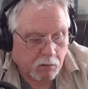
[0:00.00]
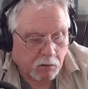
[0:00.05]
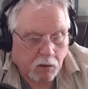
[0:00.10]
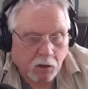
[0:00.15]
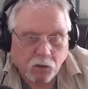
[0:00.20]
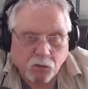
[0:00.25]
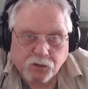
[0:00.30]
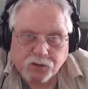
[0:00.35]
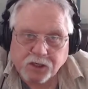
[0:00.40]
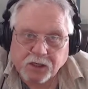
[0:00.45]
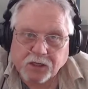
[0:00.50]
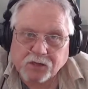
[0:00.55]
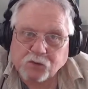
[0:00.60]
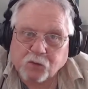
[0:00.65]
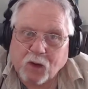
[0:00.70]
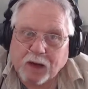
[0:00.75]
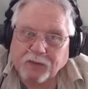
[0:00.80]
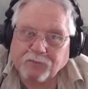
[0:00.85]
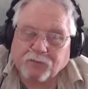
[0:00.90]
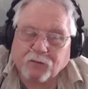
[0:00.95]
Was it his
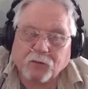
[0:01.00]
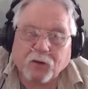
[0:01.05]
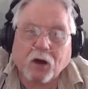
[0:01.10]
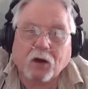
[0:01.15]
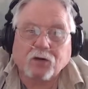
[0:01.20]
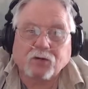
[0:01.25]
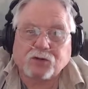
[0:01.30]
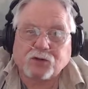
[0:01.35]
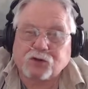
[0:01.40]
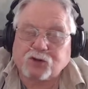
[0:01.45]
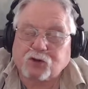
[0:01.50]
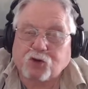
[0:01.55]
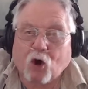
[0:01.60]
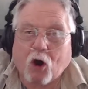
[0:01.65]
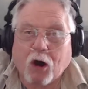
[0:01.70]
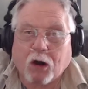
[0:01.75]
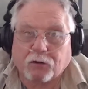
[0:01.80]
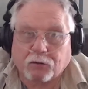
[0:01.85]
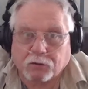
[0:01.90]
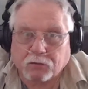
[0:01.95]
wife? No, it was his
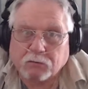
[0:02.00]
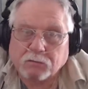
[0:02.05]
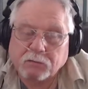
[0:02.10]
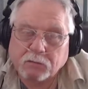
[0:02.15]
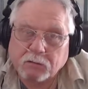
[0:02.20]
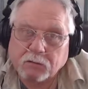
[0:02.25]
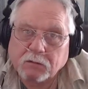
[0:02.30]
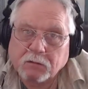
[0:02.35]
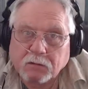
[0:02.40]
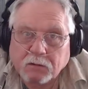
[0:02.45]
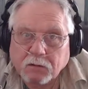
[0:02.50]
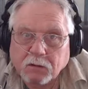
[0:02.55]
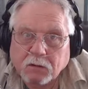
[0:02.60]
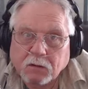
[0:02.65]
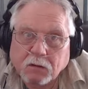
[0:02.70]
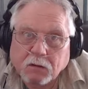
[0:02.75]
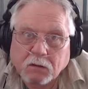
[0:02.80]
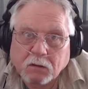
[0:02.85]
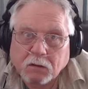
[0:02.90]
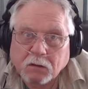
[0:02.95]
daughter.
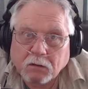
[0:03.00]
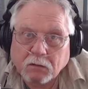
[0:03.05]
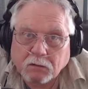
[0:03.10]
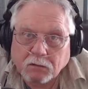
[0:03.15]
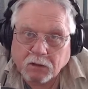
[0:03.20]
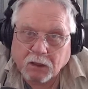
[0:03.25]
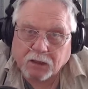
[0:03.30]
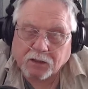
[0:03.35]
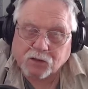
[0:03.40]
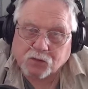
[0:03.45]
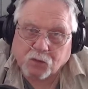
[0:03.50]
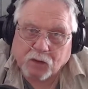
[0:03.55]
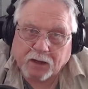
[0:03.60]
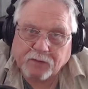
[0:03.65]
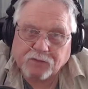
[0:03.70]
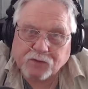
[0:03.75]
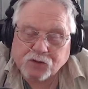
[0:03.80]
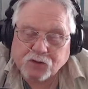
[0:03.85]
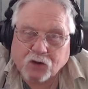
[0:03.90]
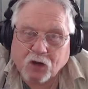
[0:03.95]
Not his
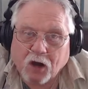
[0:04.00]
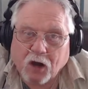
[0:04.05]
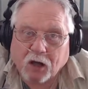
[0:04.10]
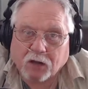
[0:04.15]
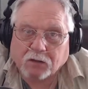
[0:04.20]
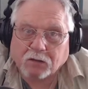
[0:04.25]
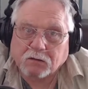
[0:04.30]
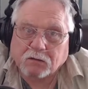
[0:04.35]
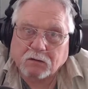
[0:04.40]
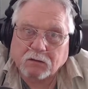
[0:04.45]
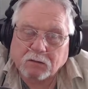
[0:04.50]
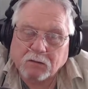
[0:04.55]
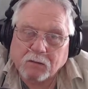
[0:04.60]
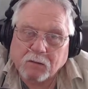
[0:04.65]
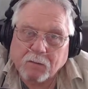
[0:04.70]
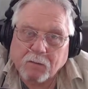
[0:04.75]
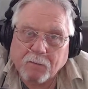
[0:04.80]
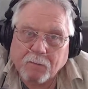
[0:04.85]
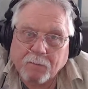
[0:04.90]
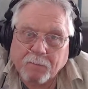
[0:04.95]
wife, his daughter.
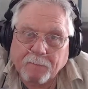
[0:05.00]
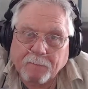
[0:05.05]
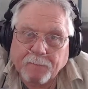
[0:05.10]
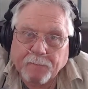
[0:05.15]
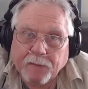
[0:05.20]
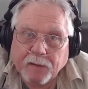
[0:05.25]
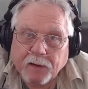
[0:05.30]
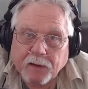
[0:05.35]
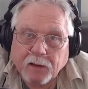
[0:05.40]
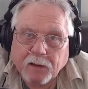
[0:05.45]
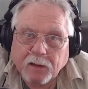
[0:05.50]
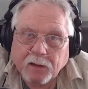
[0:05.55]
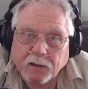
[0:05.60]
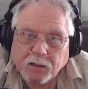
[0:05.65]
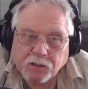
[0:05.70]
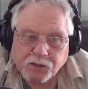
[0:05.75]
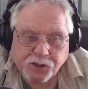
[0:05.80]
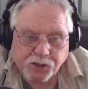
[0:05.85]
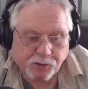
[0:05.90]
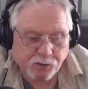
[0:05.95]

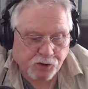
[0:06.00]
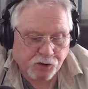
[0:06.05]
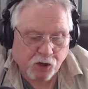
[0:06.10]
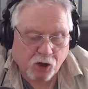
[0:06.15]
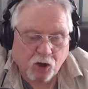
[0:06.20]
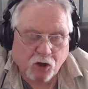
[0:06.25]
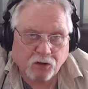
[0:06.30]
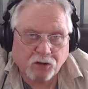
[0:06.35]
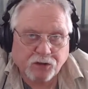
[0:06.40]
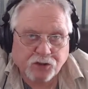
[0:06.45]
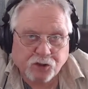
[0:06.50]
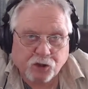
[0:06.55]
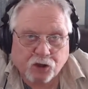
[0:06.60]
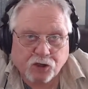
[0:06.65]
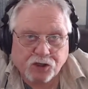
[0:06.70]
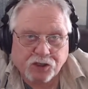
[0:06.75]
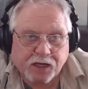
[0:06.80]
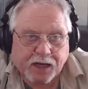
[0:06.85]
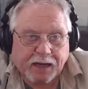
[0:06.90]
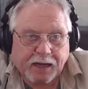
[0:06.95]
She was all in
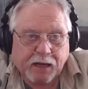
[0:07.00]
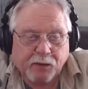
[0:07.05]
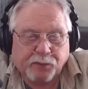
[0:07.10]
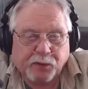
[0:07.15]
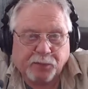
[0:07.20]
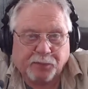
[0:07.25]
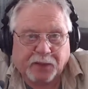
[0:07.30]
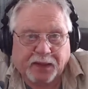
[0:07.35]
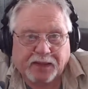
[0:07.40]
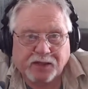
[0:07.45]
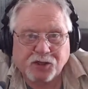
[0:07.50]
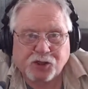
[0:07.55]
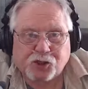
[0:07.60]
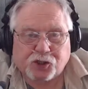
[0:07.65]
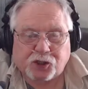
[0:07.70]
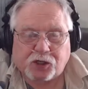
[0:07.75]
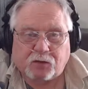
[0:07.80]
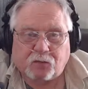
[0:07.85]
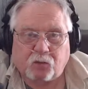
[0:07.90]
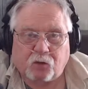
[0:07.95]
charge of that EpiPen
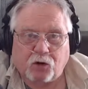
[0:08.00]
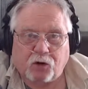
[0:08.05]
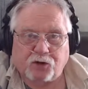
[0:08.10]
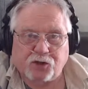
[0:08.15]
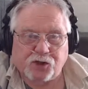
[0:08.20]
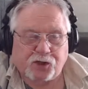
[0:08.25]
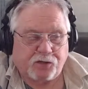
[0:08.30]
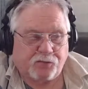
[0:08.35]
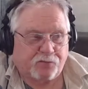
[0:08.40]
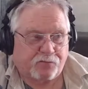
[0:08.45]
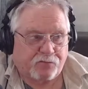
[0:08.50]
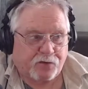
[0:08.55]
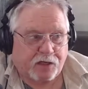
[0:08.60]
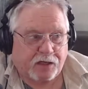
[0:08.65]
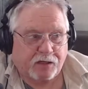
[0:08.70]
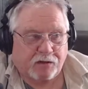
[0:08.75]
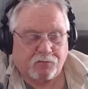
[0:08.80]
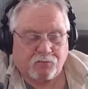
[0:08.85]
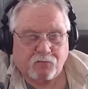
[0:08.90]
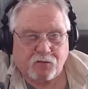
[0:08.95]
shit where she
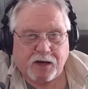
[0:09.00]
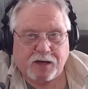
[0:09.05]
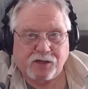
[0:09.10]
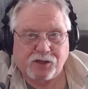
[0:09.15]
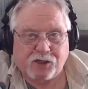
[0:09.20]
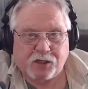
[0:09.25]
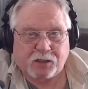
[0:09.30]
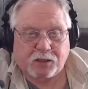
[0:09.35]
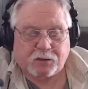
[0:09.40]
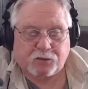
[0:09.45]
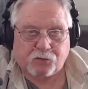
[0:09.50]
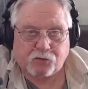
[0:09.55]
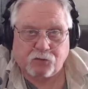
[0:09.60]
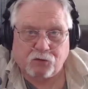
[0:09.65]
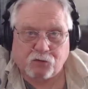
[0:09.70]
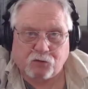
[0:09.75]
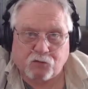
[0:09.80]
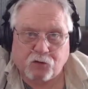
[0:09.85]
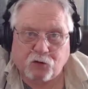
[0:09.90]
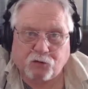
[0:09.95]
freaking raised it through
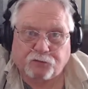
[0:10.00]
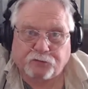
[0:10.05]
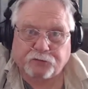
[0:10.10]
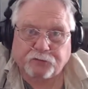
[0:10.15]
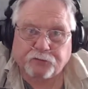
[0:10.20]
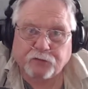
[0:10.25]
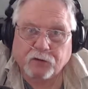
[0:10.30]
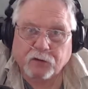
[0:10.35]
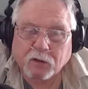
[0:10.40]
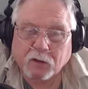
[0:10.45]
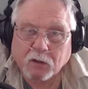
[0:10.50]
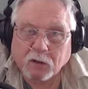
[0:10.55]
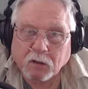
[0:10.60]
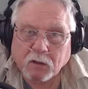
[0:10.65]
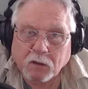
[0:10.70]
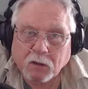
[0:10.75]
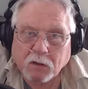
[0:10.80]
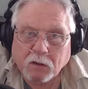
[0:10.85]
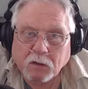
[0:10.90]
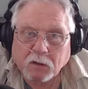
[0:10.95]
the roof.
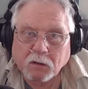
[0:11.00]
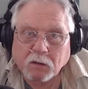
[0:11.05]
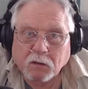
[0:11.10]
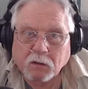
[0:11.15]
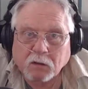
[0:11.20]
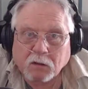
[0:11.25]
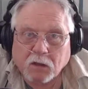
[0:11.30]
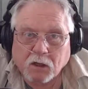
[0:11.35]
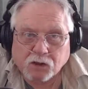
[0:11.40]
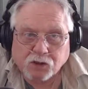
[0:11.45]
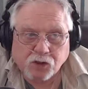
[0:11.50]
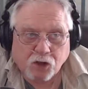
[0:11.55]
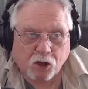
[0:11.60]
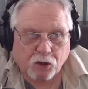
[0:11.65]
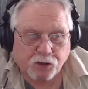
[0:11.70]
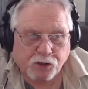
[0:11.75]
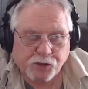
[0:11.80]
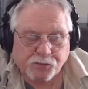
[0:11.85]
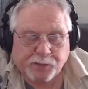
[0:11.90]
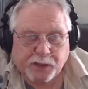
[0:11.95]
Caused all
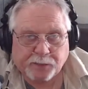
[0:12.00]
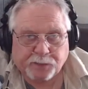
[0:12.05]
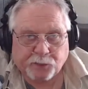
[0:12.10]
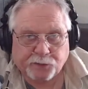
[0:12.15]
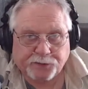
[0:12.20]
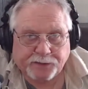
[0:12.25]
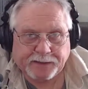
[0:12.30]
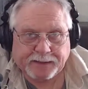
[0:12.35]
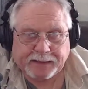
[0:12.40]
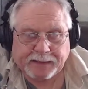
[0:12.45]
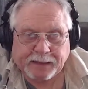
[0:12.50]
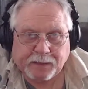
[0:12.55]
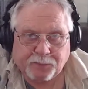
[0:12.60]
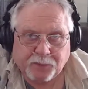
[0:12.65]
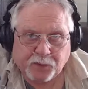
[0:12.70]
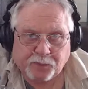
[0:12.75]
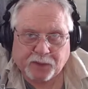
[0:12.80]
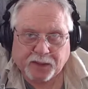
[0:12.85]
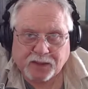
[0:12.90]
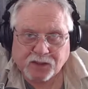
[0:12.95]
these people that need
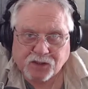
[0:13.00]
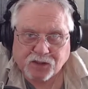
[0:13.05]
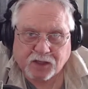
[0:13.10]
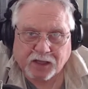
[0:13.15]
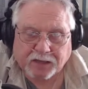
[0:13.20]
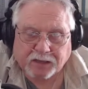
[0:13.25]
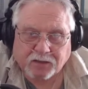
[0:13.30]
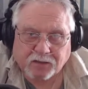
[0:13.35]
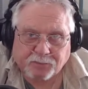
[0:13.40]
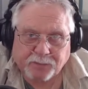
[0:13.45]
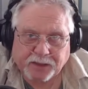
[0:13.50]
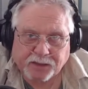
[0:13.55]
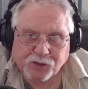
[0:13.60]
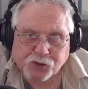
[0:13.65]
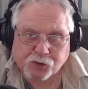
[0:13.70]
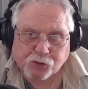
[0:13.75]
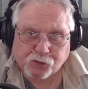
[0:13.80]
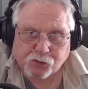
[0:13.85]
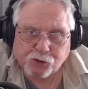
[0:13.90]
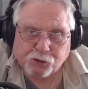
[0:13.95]
EpiPens like to be
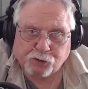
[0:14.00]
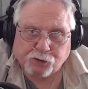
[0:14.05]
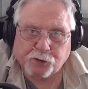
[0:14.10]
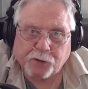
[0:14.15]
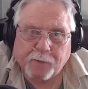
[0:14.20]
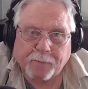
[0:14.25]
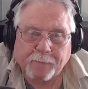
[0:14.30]
screwed.